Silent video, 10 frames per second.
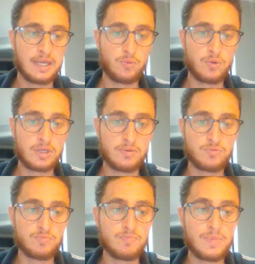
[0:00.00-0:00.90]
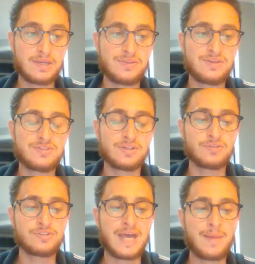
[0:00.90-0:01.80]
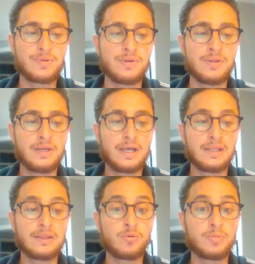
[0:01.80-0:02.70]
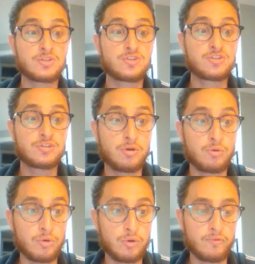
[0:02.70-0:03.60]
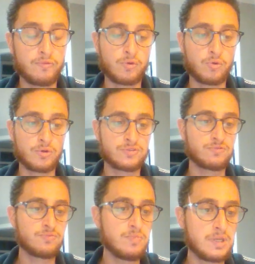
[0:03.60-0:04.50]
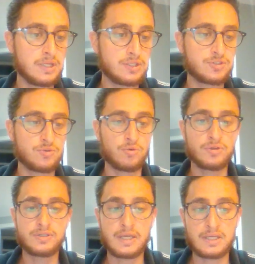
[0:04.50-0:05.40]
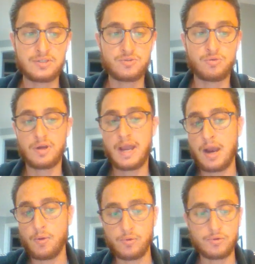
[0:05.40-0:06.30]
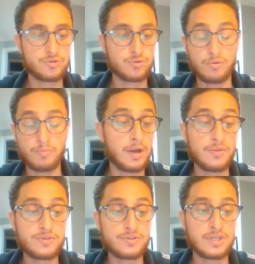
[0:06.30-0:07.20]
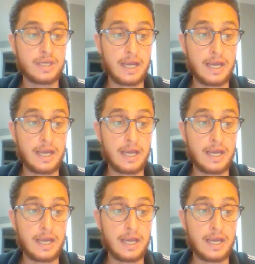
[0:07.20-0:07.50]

and we can make these signals happen a little bit slower over the course of minutes or days or hours or months,